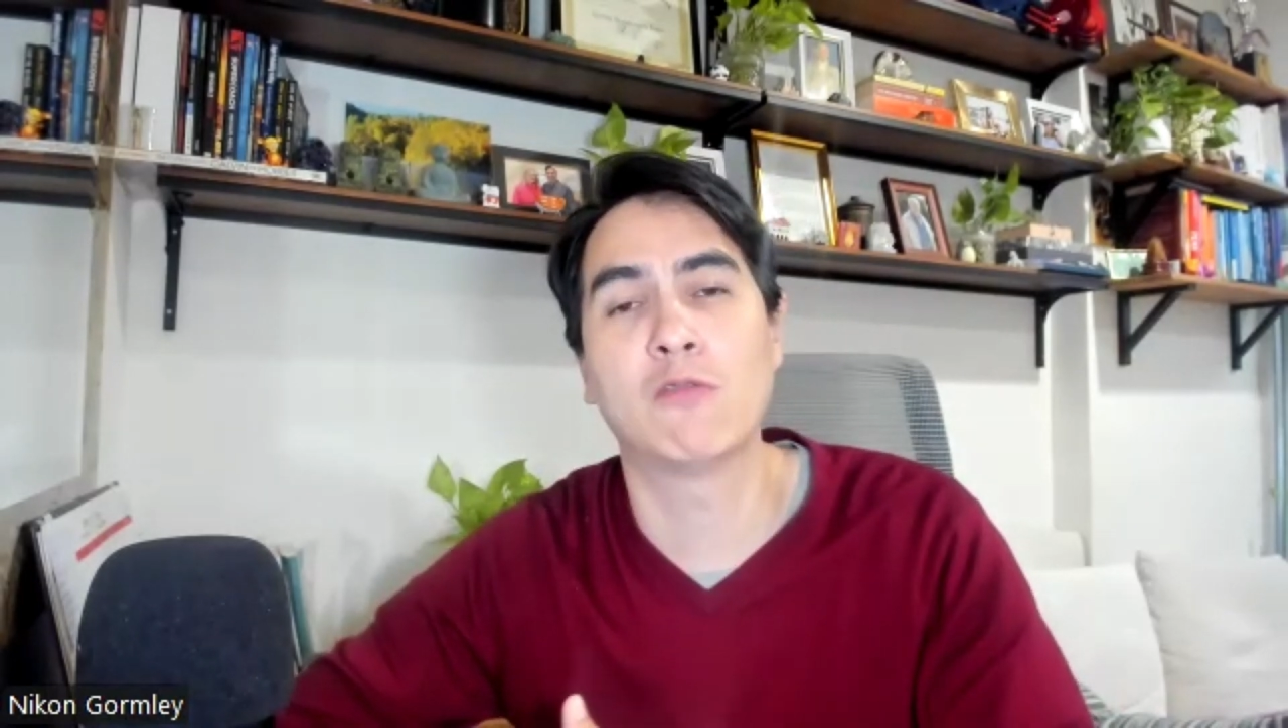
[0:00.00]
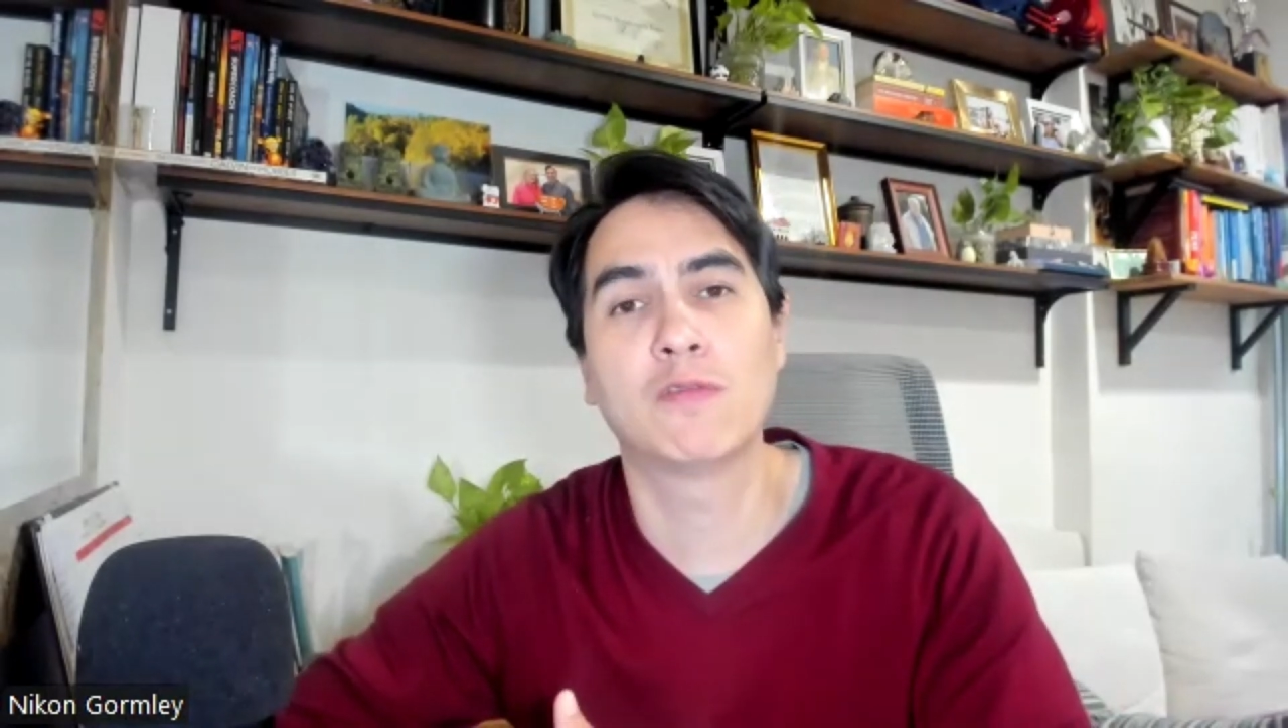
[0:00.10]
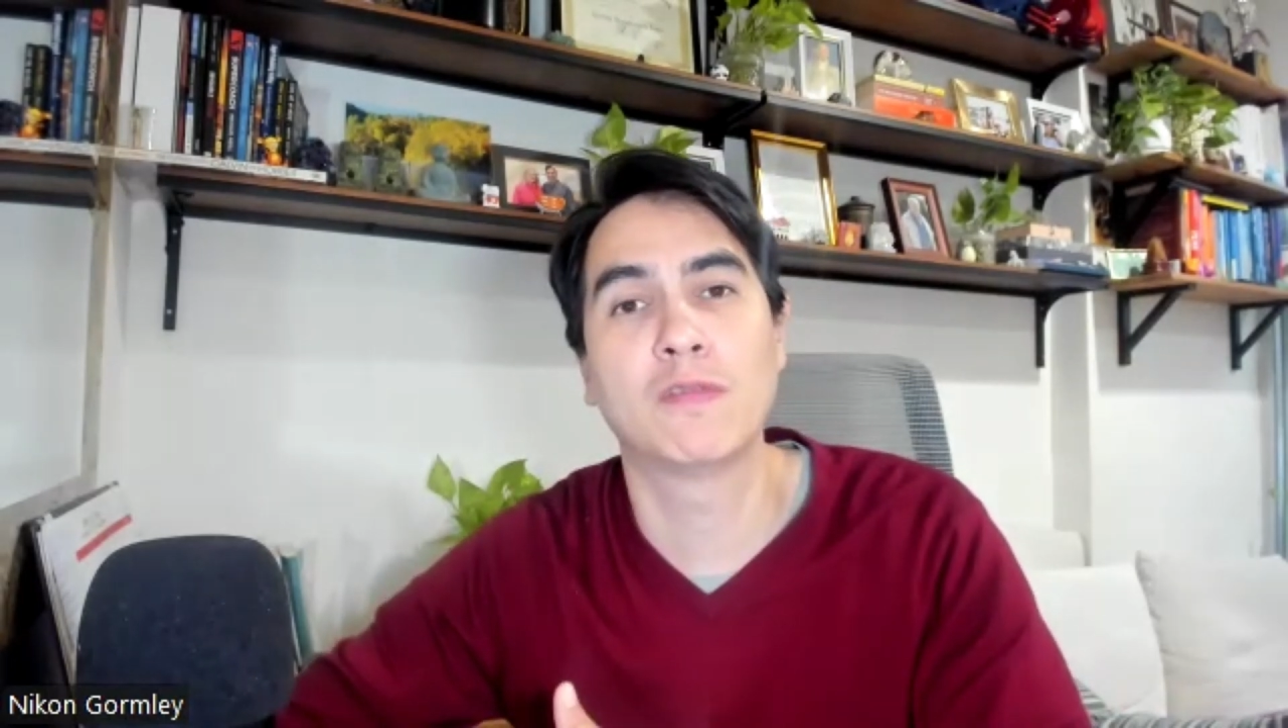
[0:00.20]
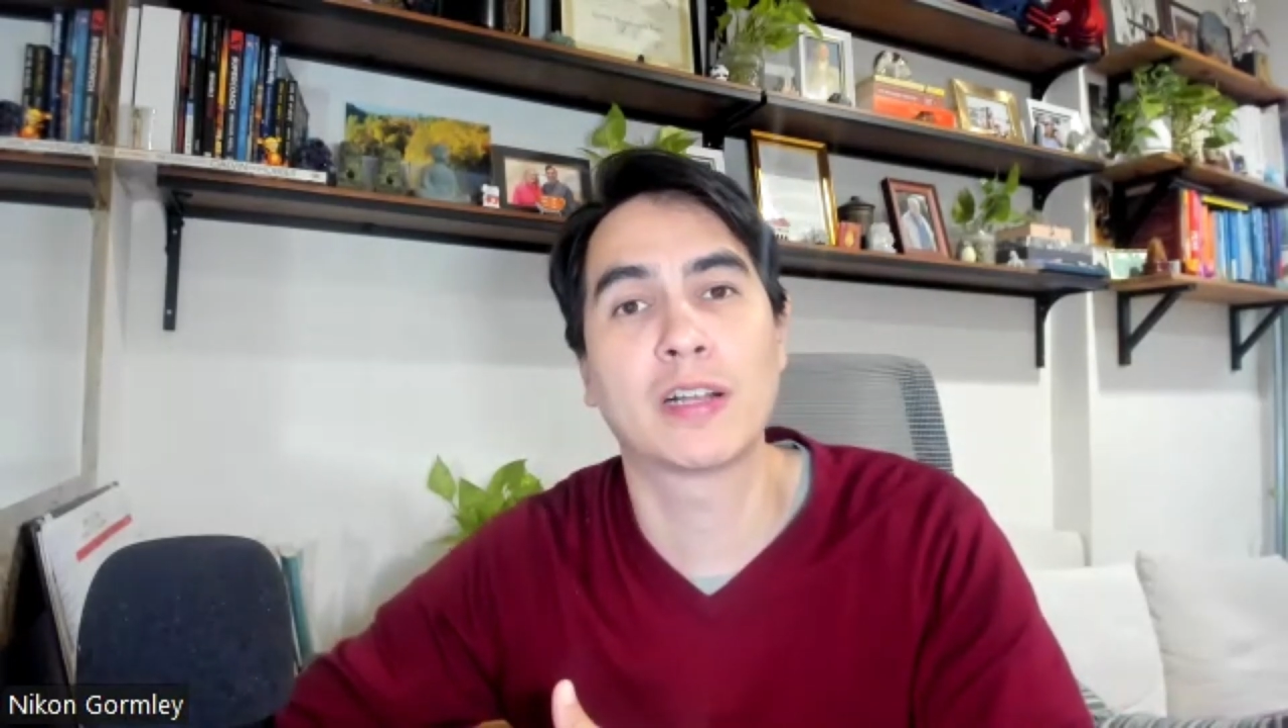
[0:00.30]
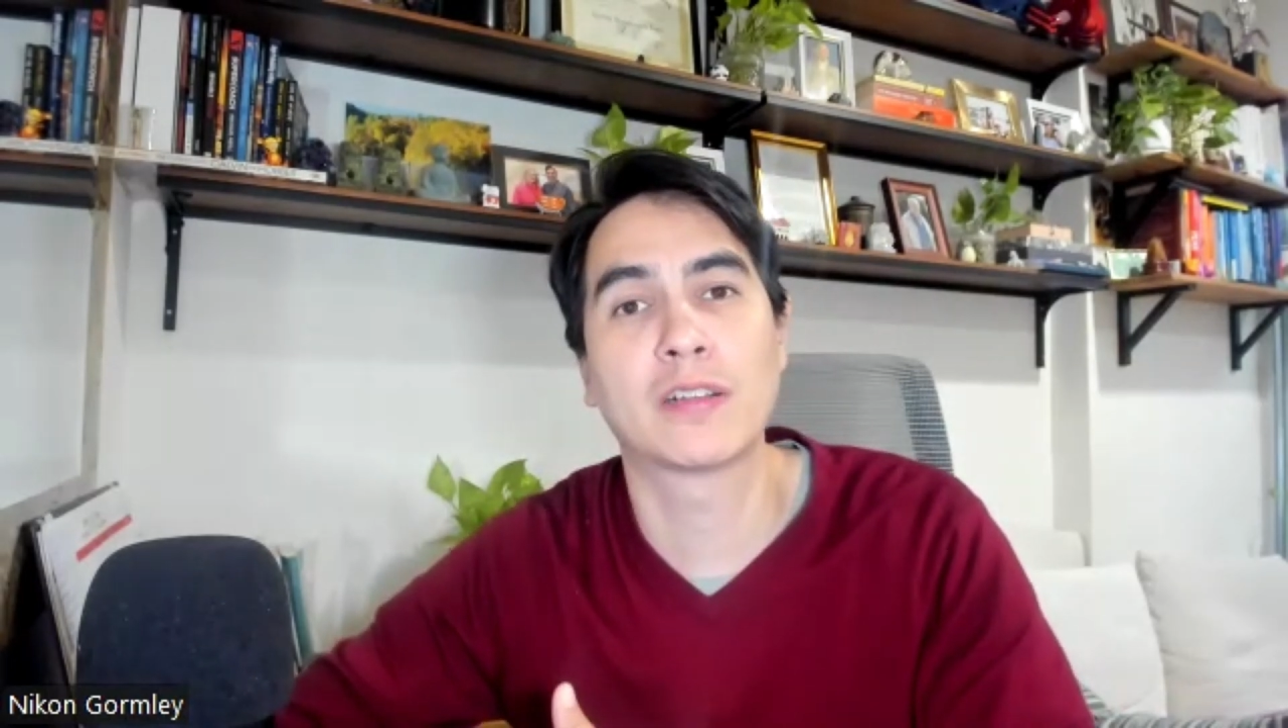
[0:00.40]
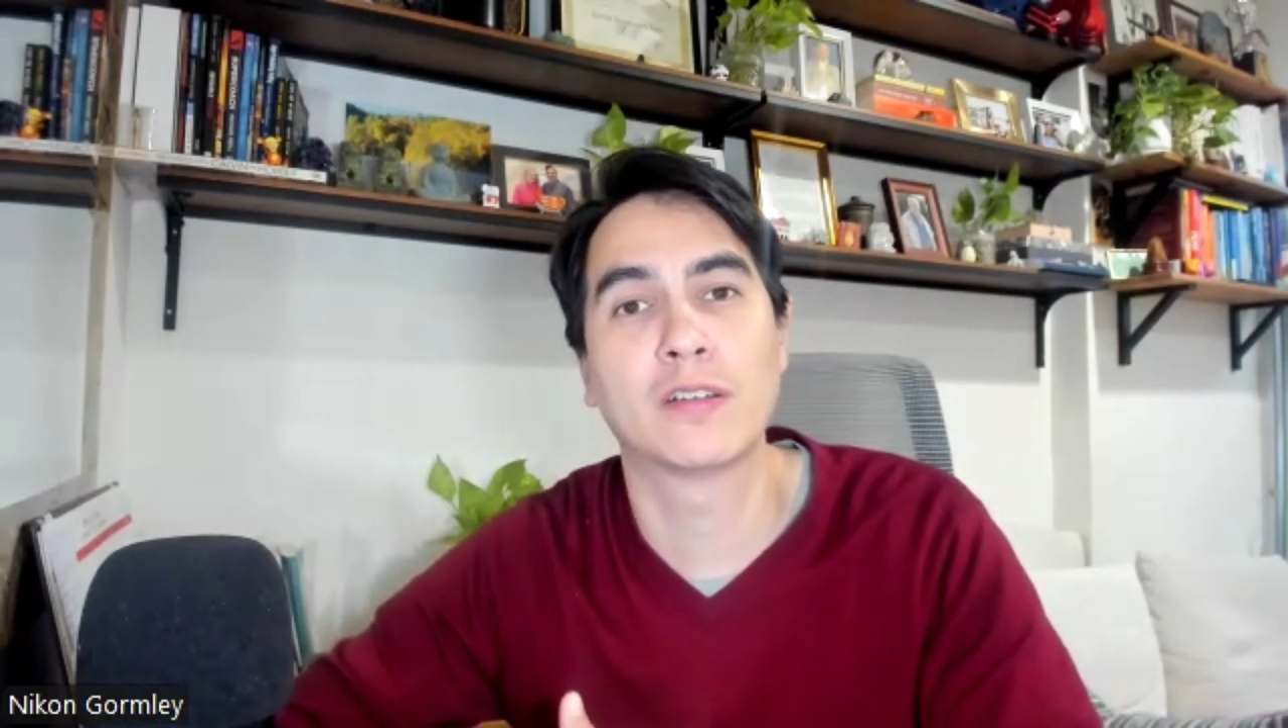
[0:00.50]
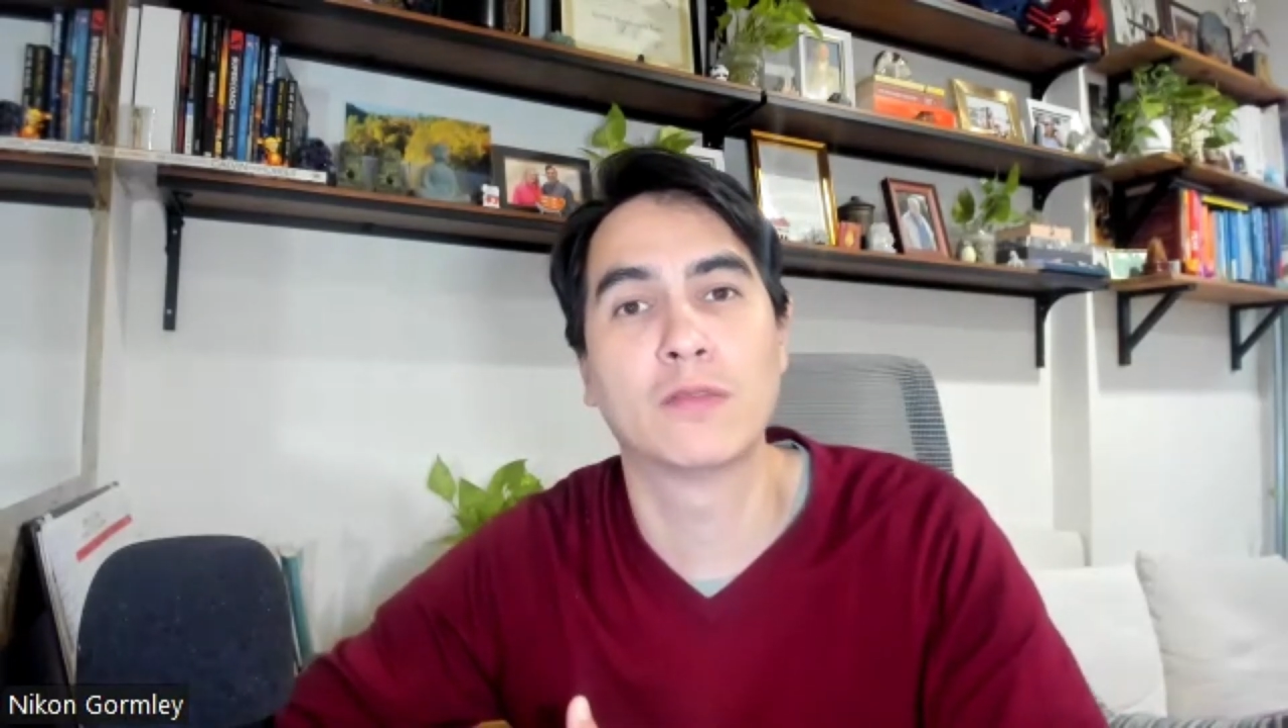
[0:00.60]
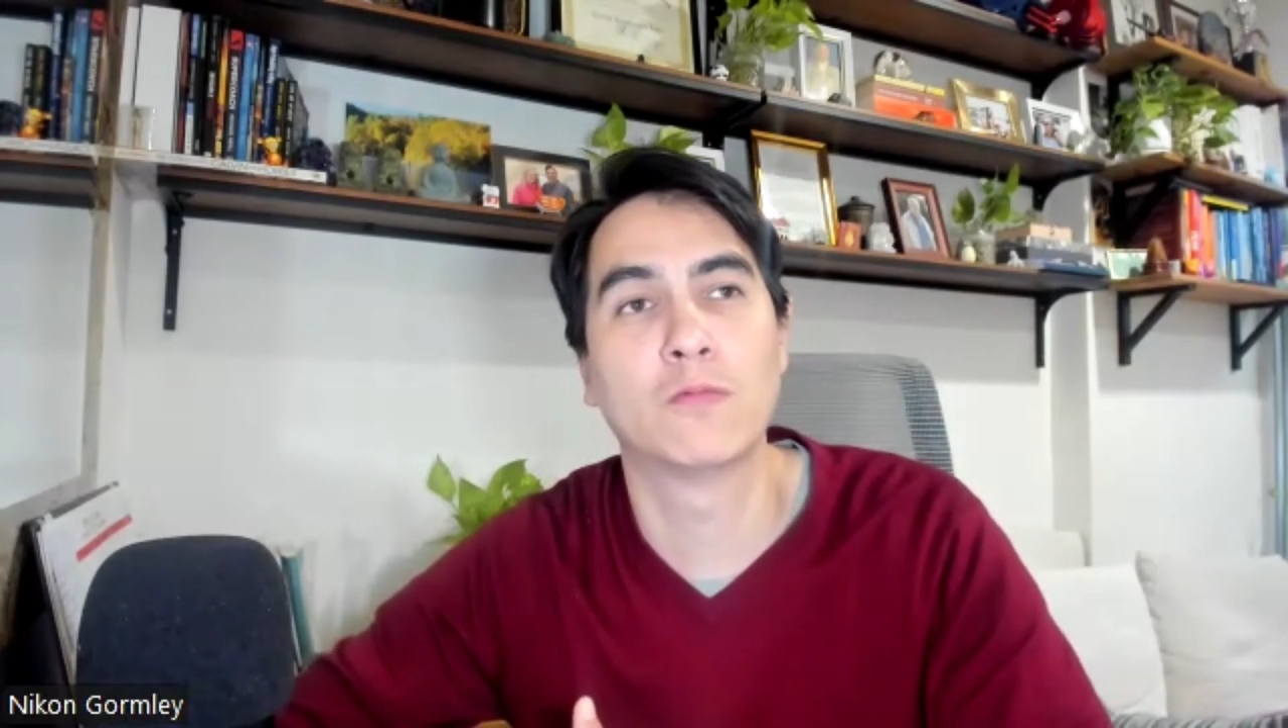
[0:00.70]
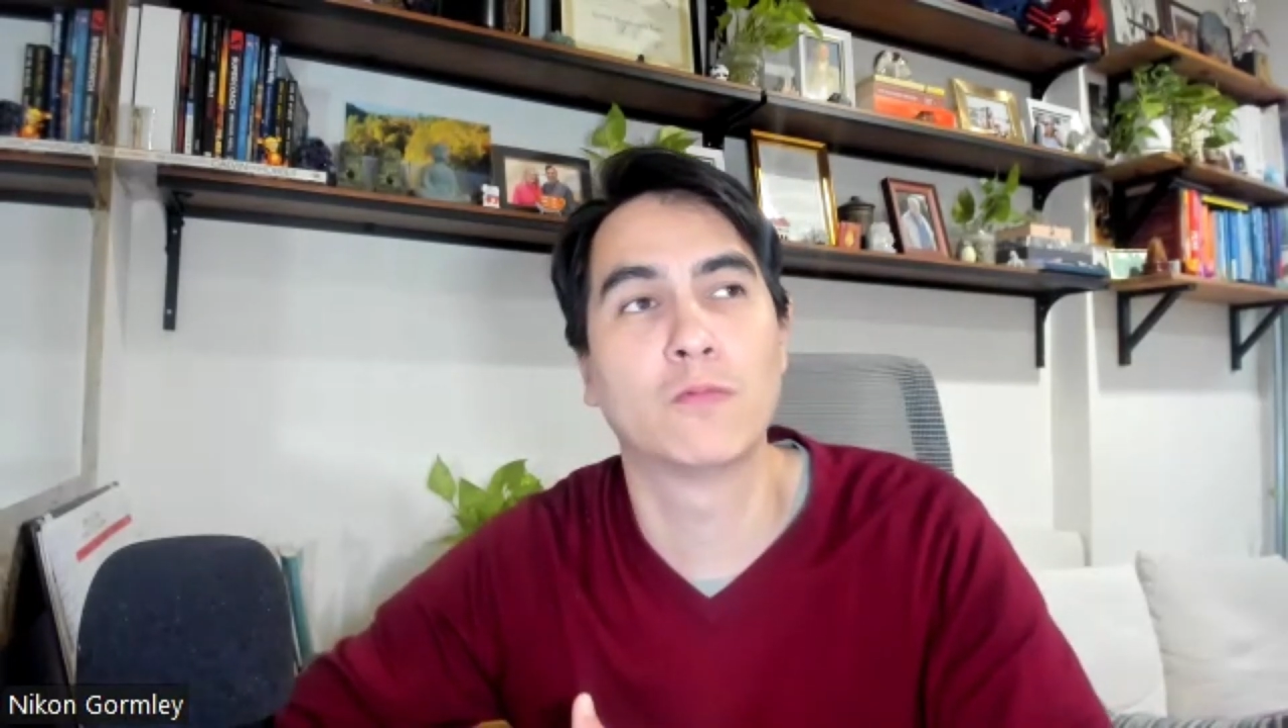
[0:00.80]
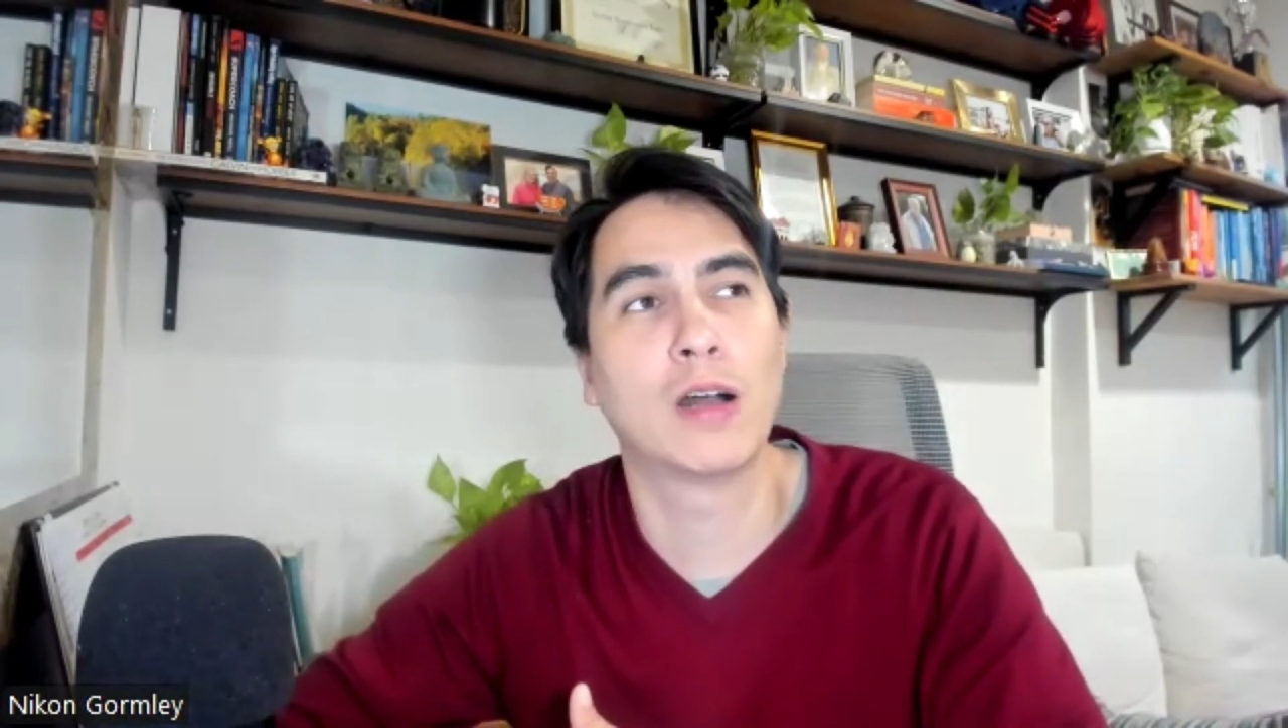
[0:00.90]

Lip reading: reflect on